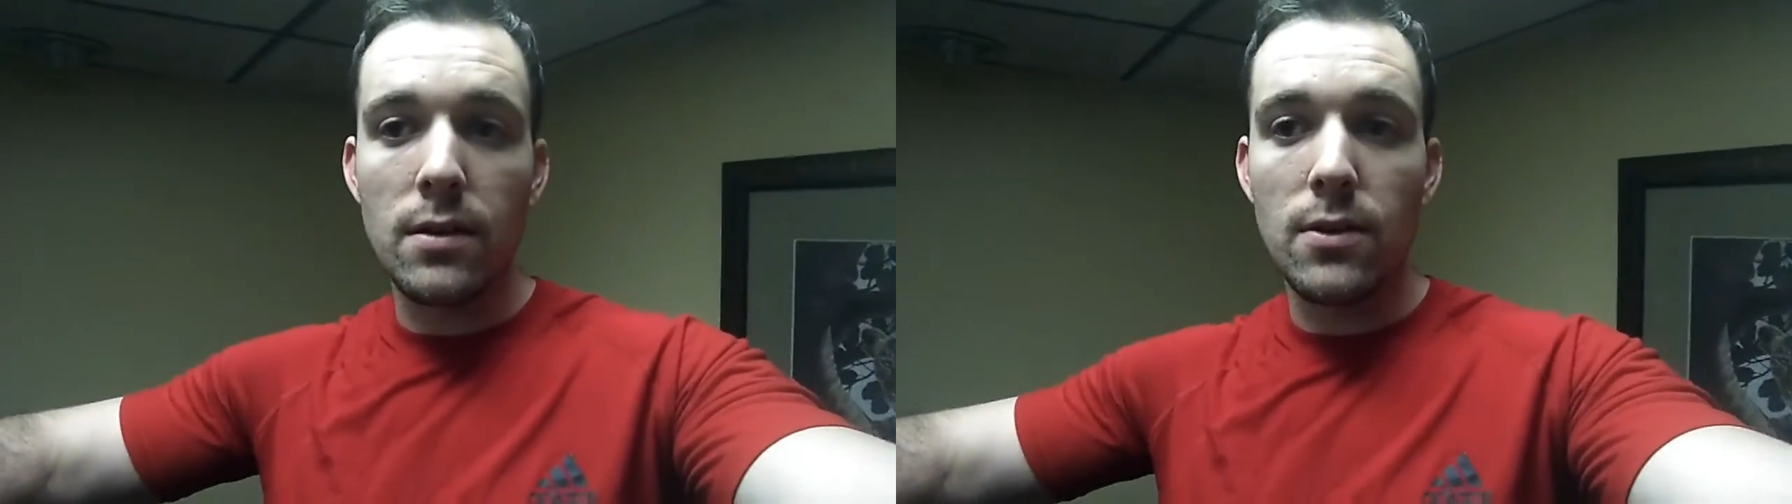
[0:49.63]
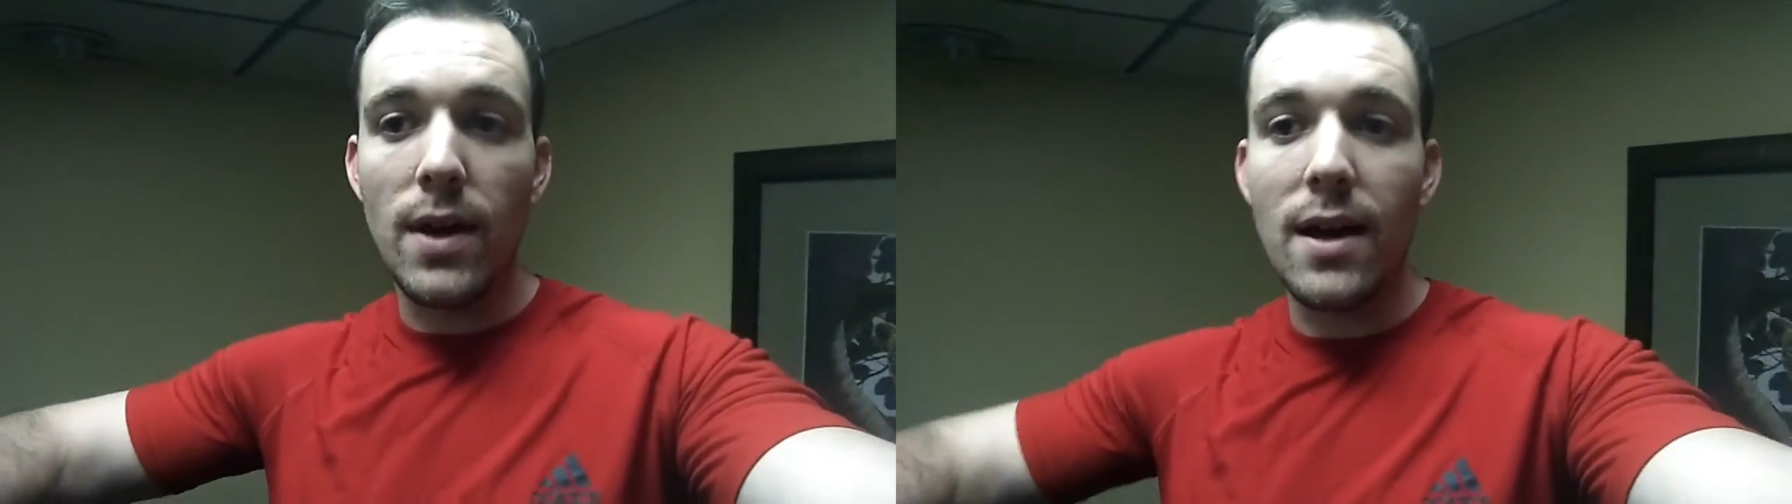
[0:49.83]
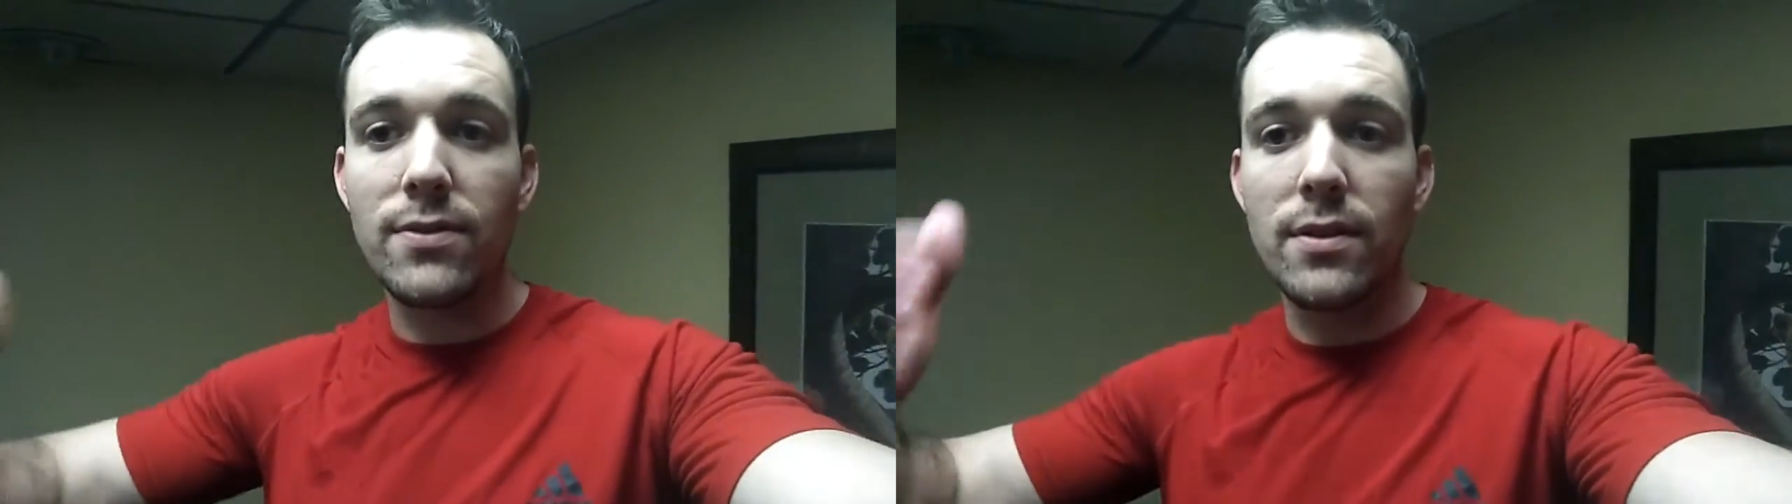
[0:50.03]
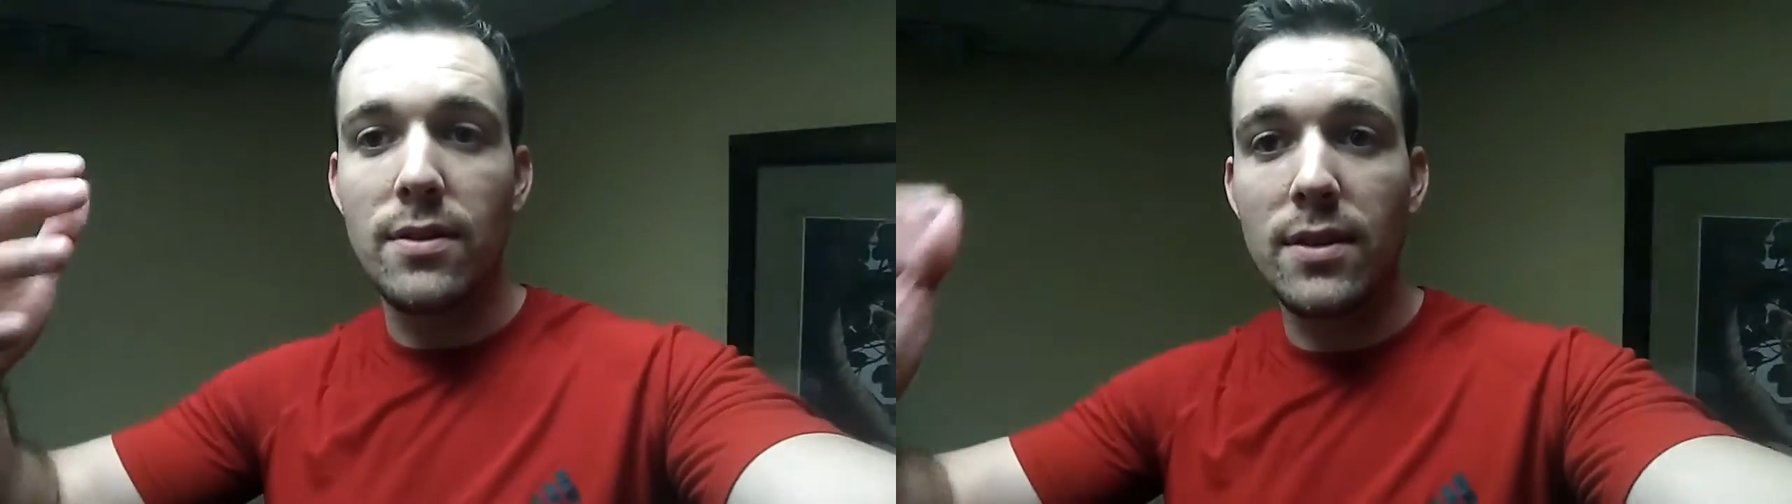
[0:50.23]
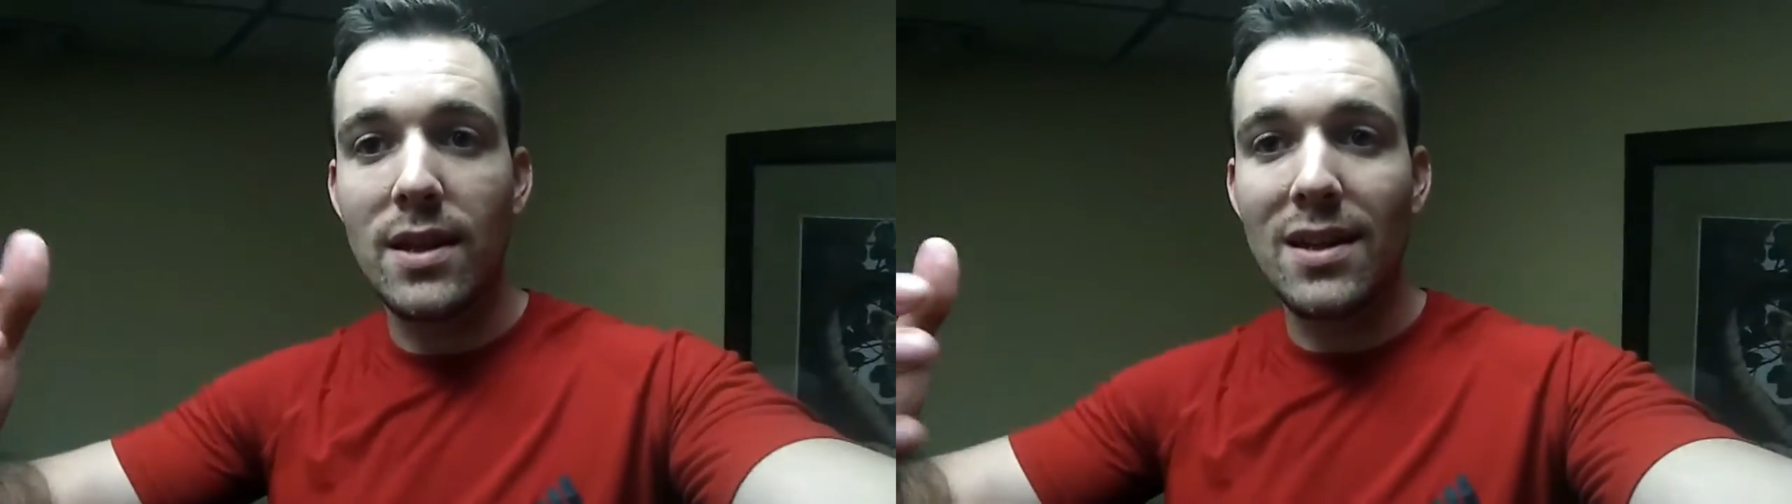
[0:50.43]
you have to
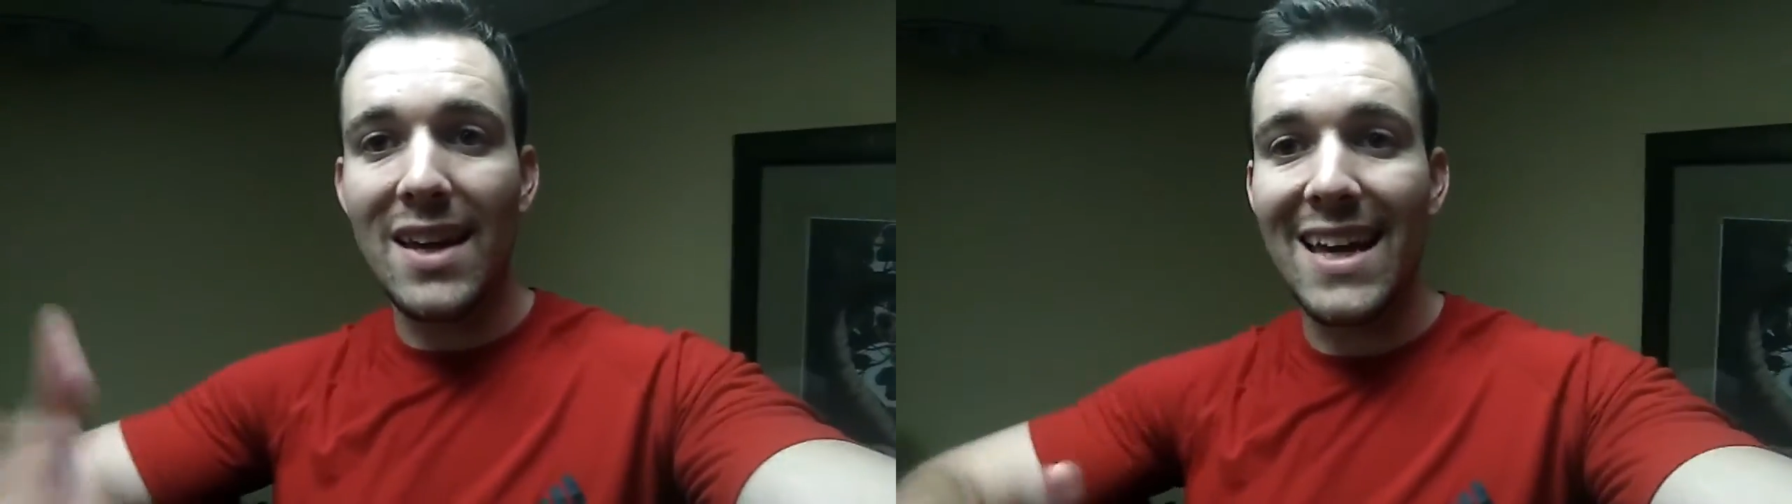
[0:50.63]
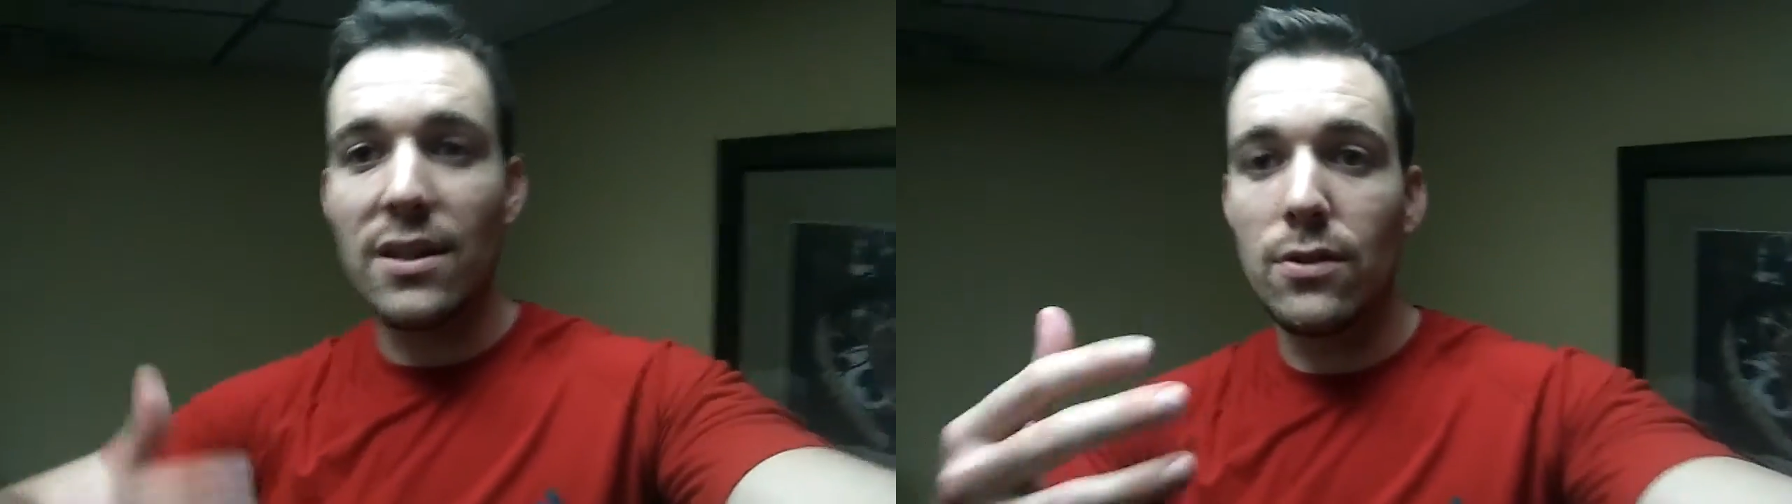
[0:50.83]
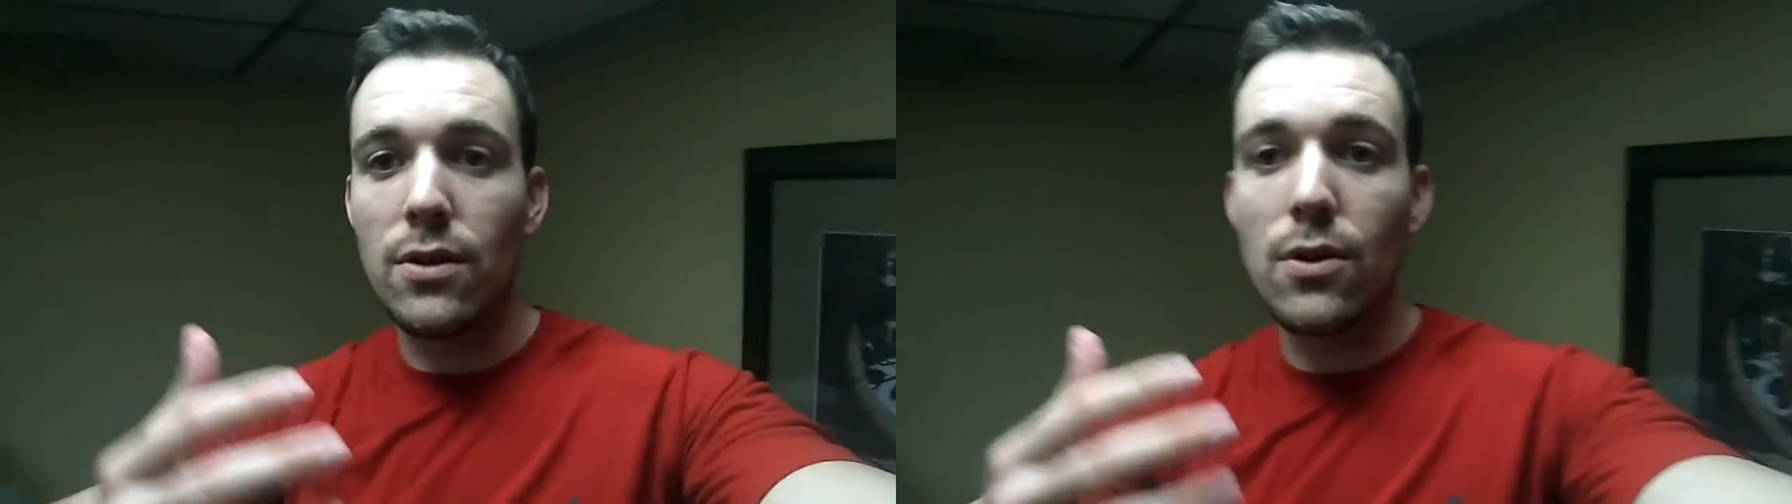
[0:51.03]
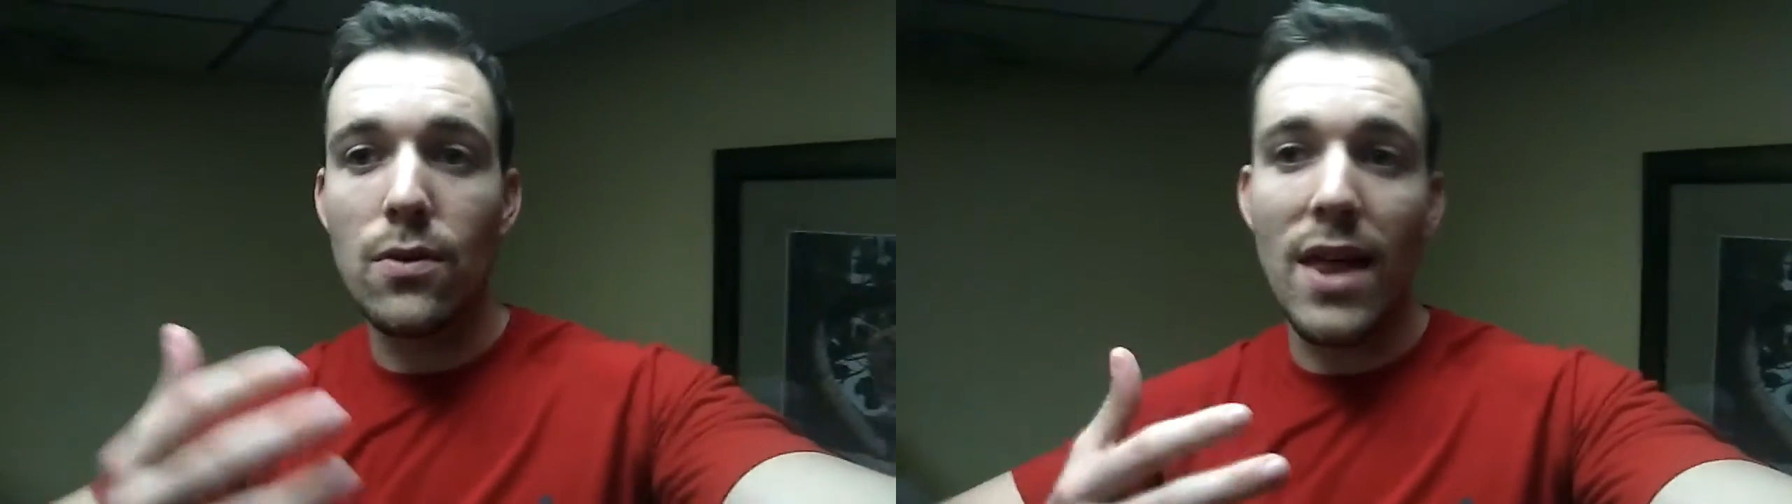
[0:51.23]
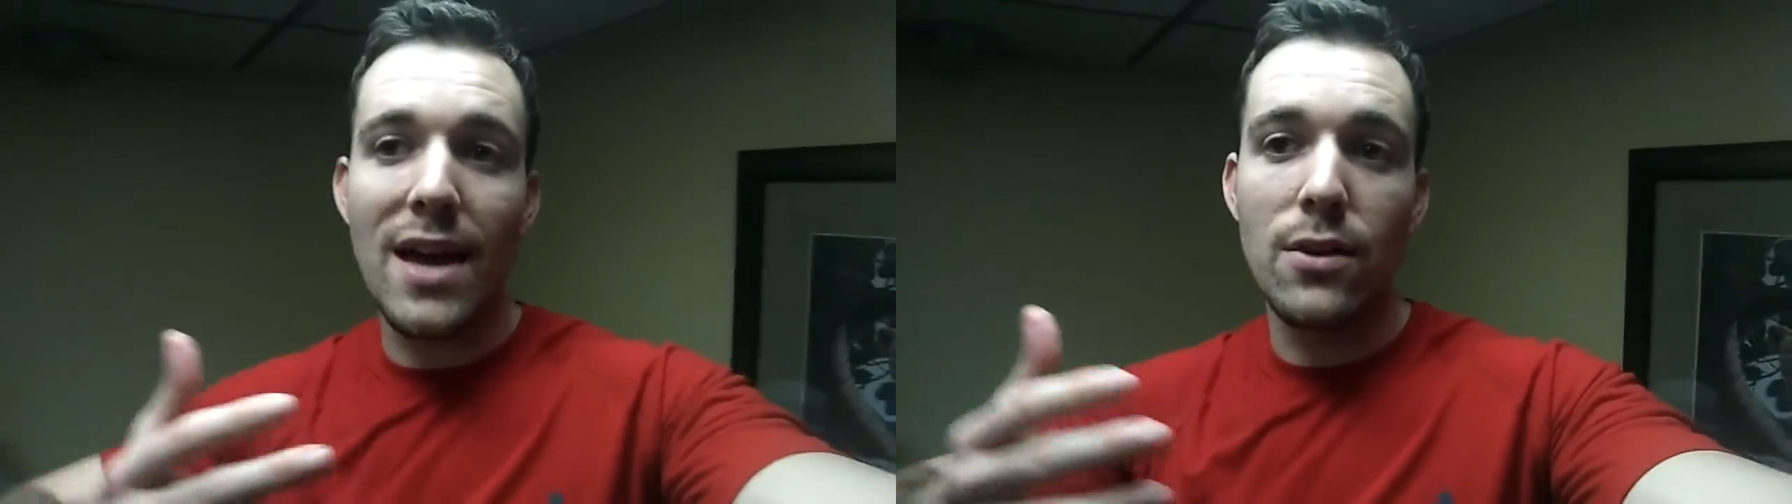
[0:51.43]
think and know
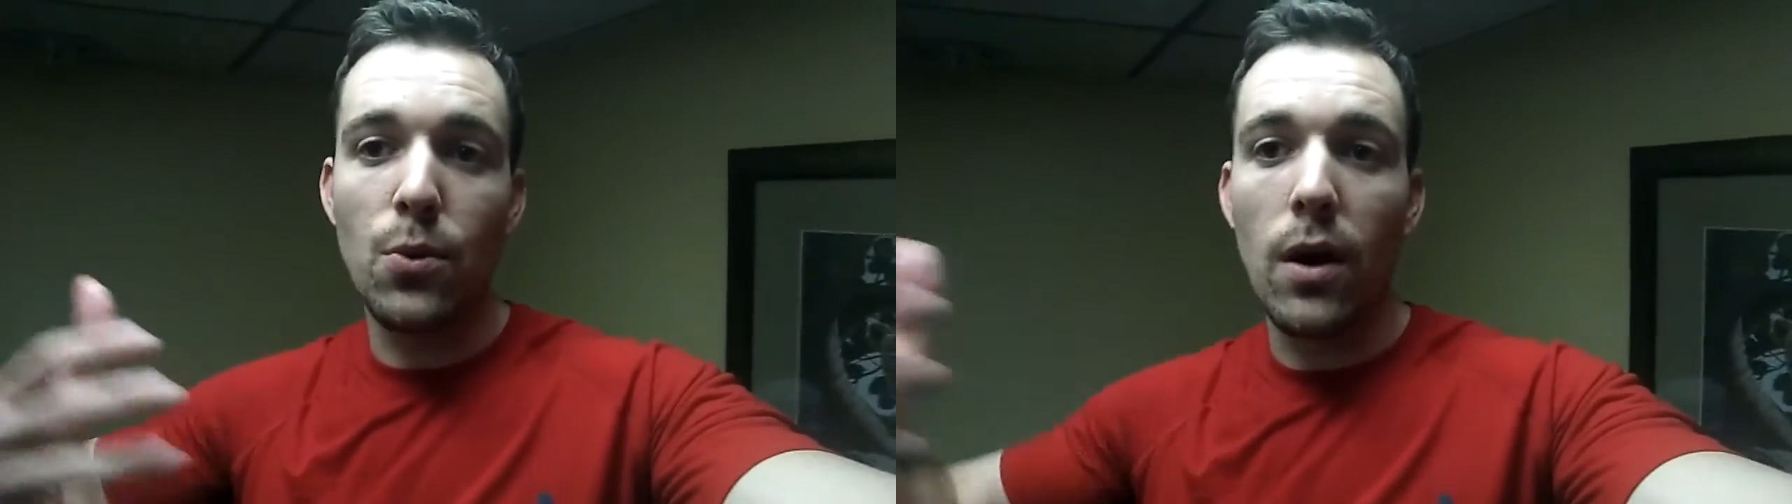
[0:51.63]
that you